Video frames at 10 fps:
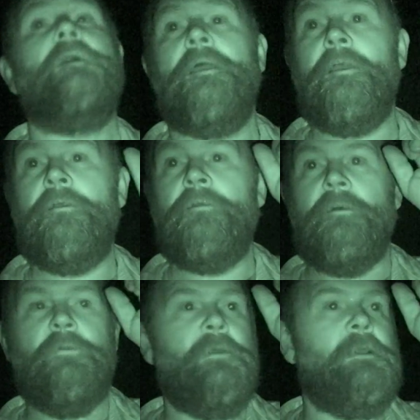Okay,
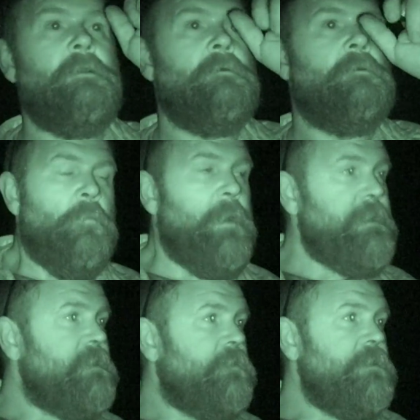come to me.
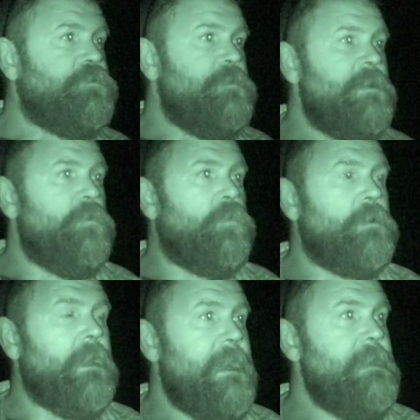Basically, treat
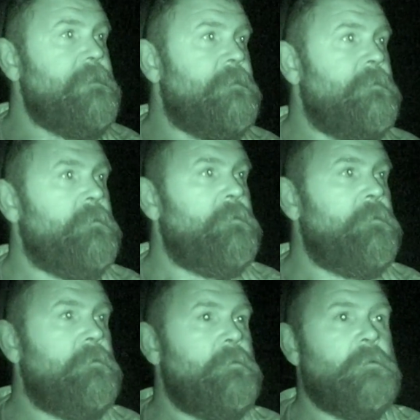your light
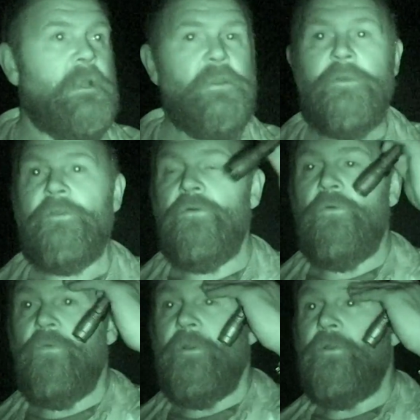like we do
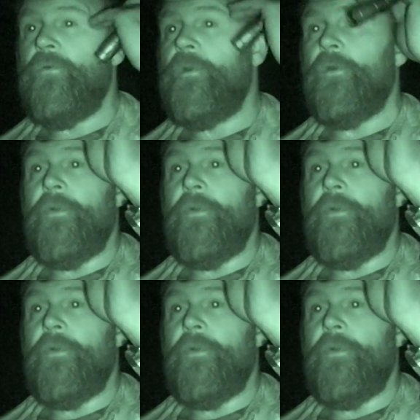when we're doing a